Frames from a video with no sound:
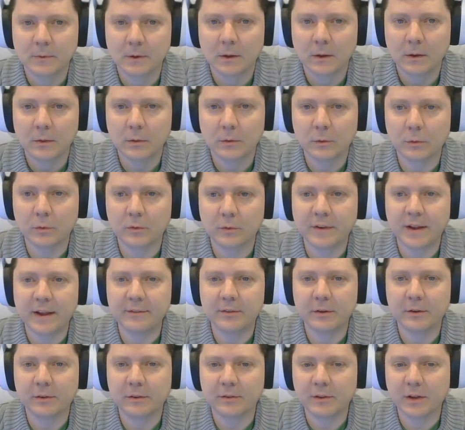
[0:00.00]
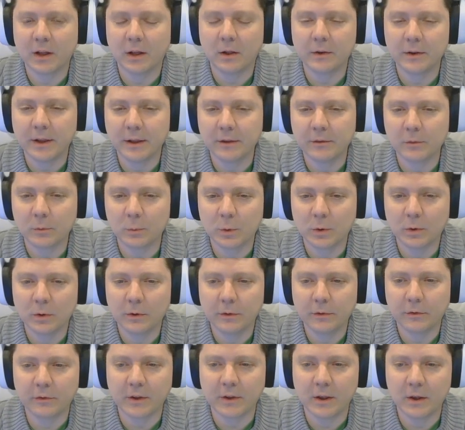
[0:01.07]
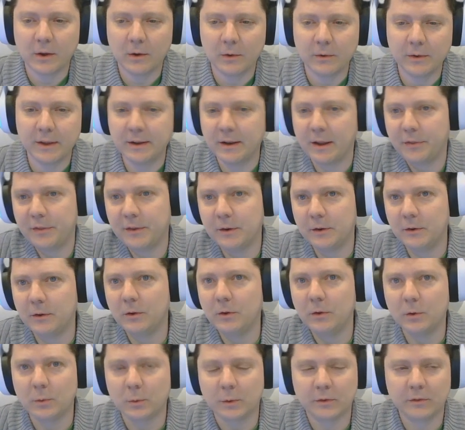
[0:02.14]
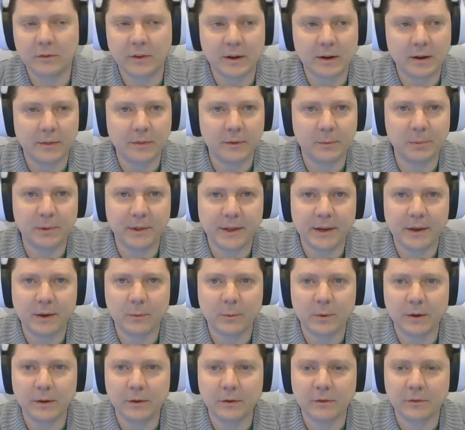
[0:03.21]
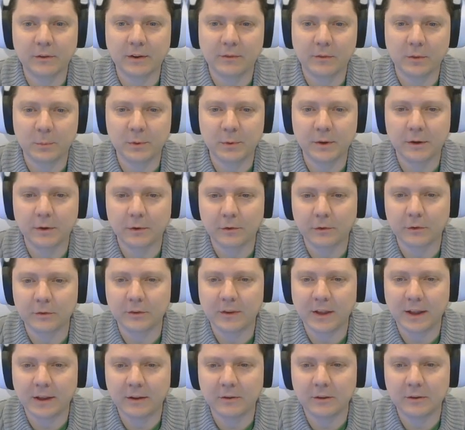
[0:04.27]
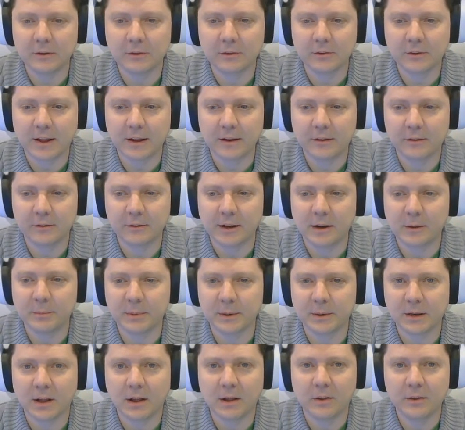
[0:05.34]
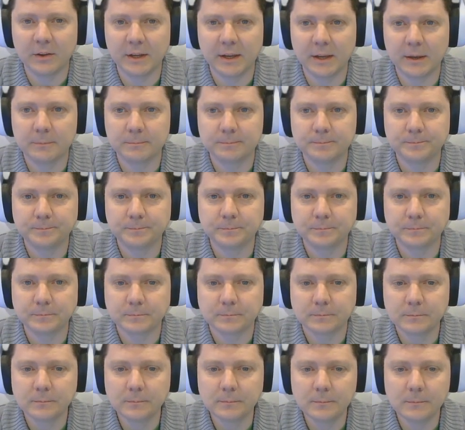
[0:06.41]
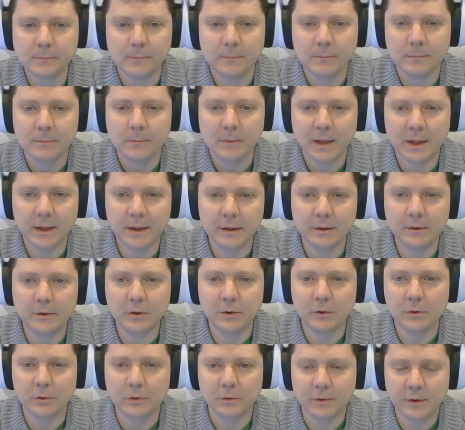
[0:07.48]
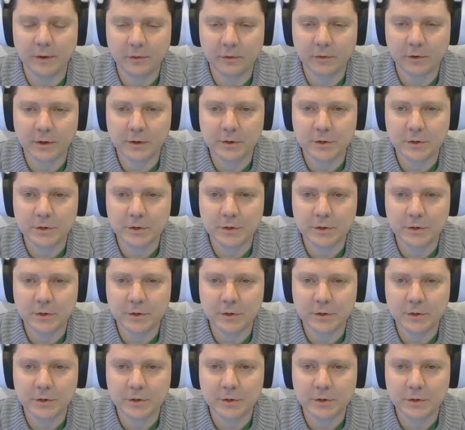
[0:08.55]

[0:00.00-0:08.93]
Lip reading: The survivors have colonized the world, so you had nothing to do. You were stuck on the planet where you discovered the precursor techs. You just kind of set up a colony and continued to research.